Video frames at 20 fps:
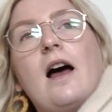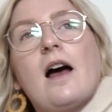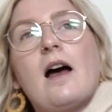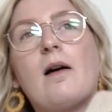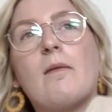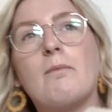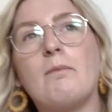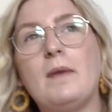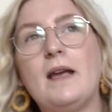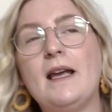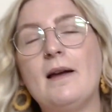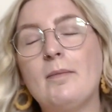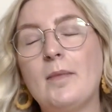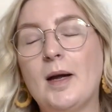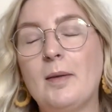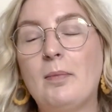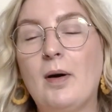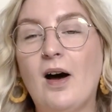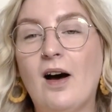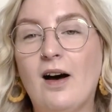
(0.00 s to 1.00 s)
Me and my
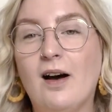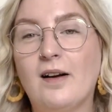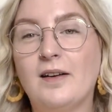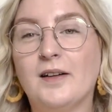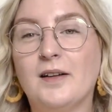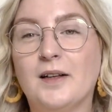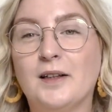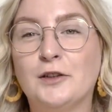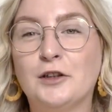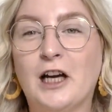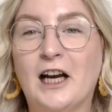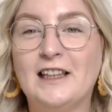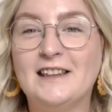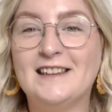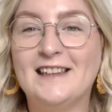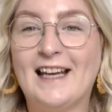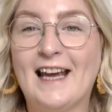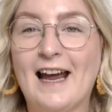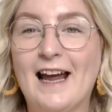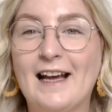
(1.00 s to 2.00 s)
partner are trying to
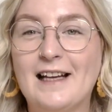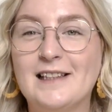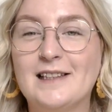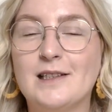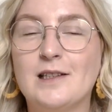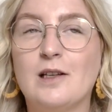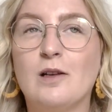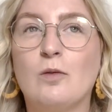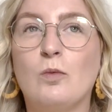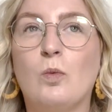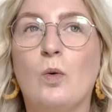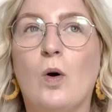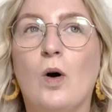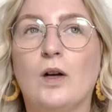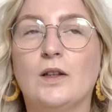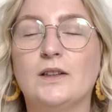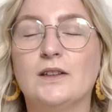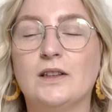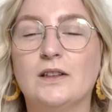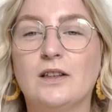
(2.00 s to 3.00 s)
guess
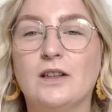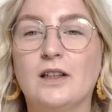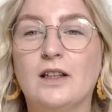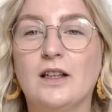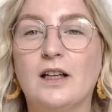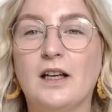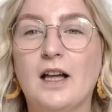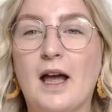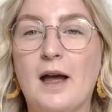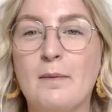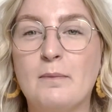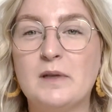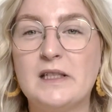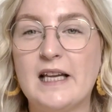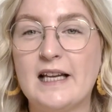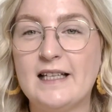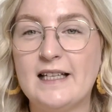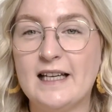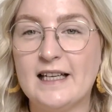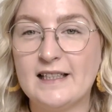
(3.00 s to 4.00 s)
what
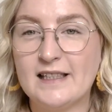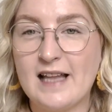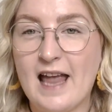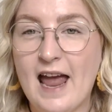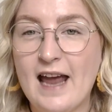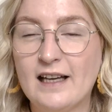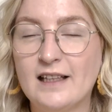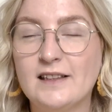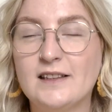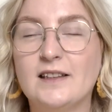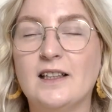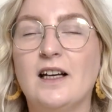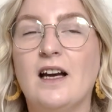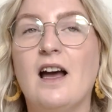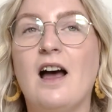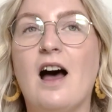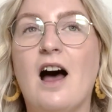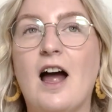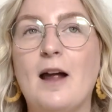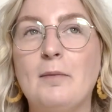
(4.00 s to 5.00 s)
city is next.
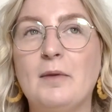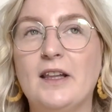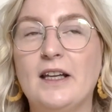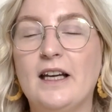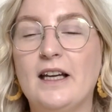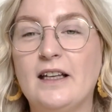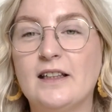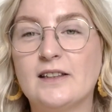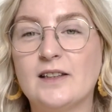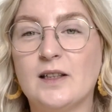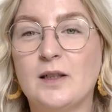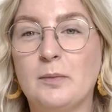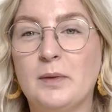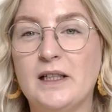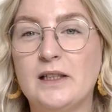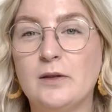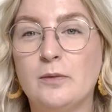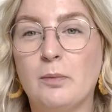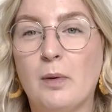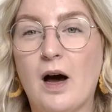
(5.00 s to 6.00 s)
I'm thinking it's going to be
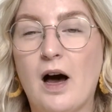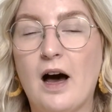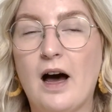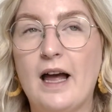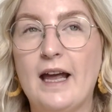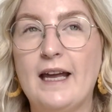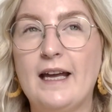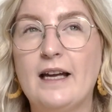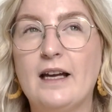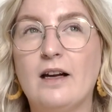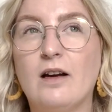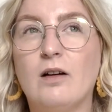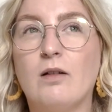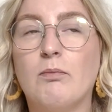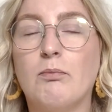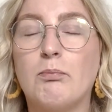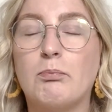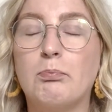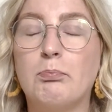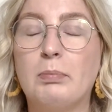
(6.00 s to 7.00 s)
Dubai,
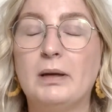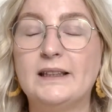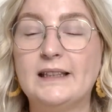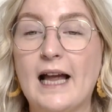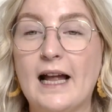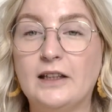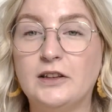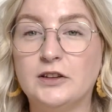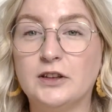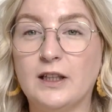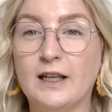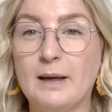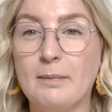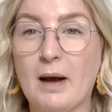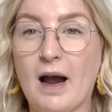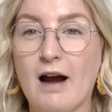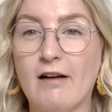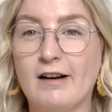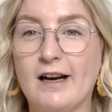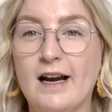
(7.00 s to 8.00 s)
potentially
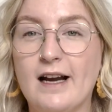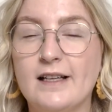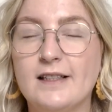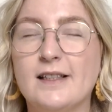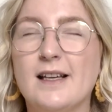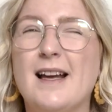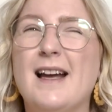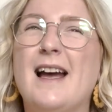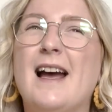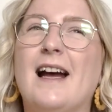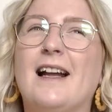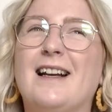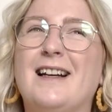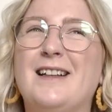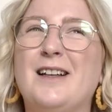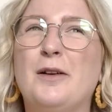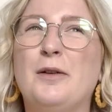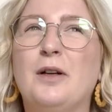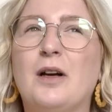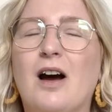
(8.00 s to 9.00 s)
Paris. And I
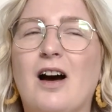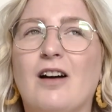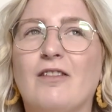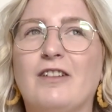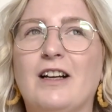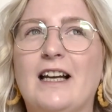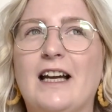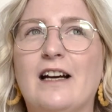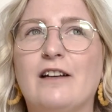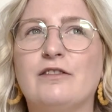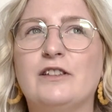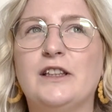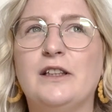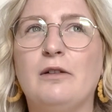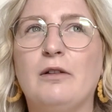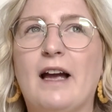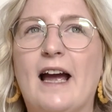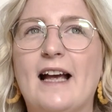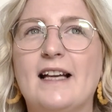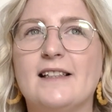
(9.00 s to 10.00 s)
know you can't really have two
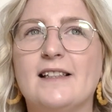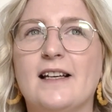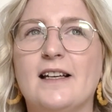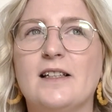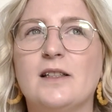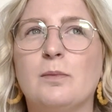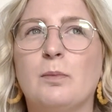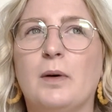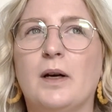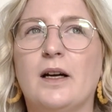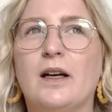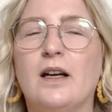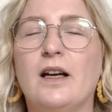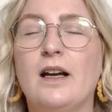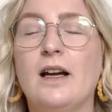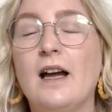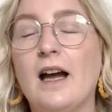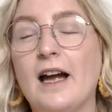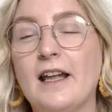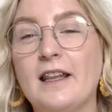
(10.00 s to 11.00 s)
guesses, but
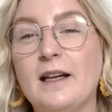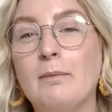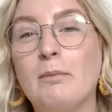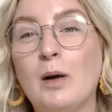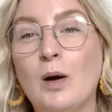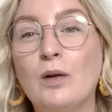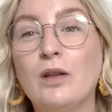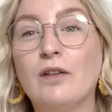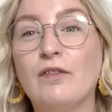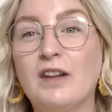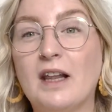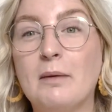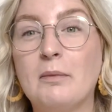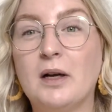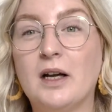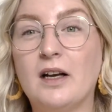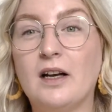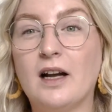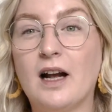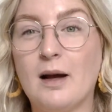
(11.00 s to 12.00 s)
I think both of them are
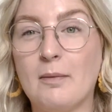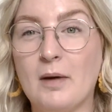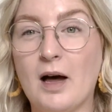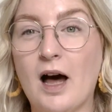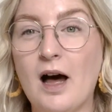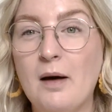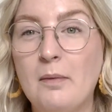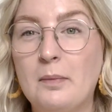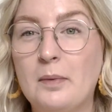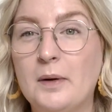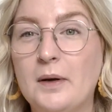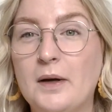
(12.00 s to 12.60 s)
going to come up.